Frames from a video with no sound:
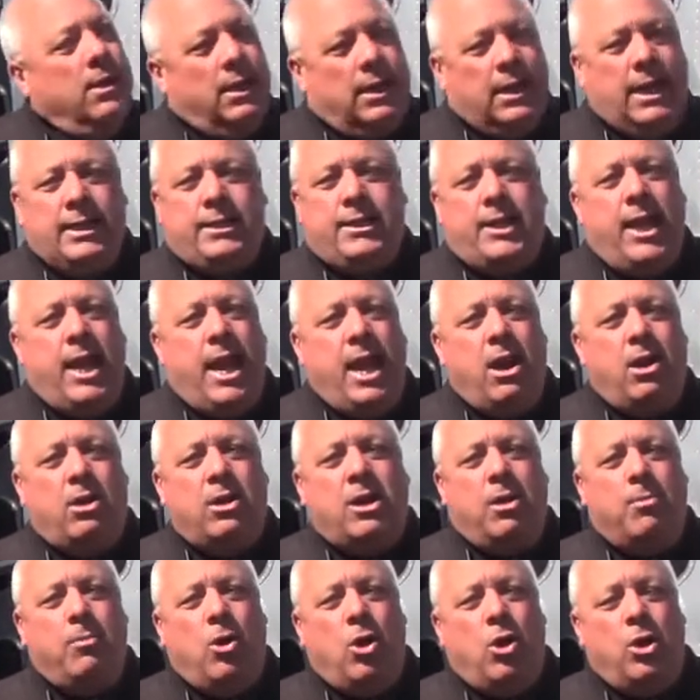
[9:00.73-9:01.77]
Let the air
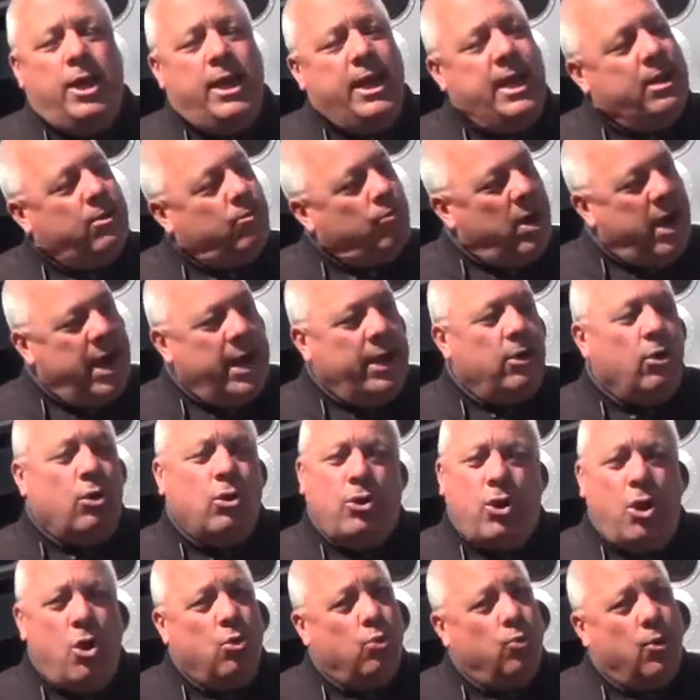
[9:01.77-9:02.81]
come on in, rain or
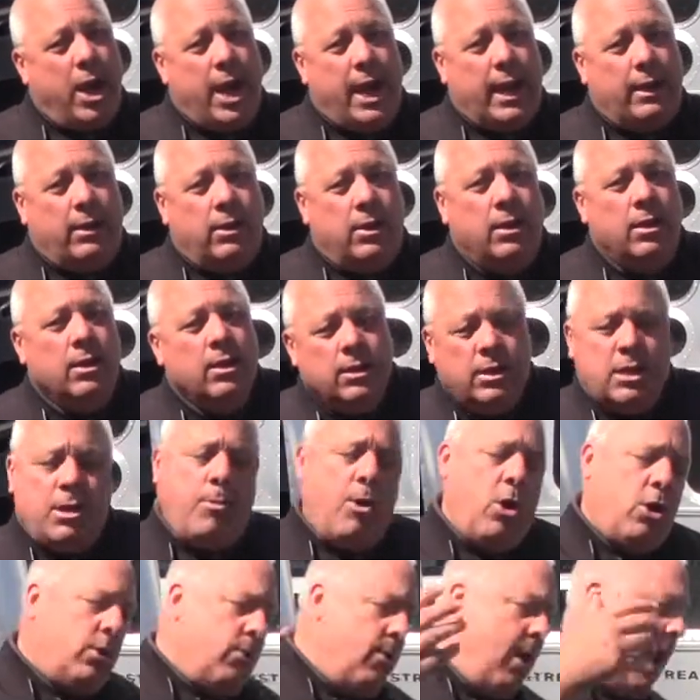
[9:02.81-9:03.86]
no rain. Come
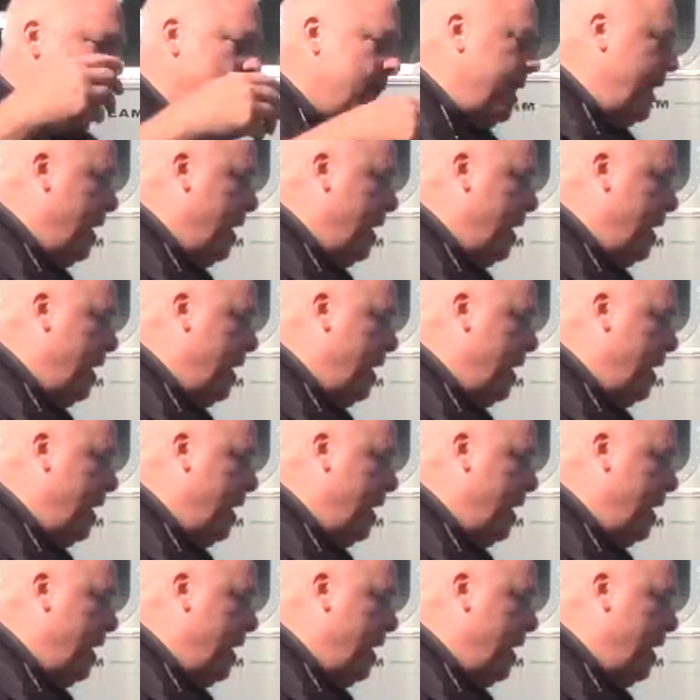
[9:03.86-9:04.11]
on around,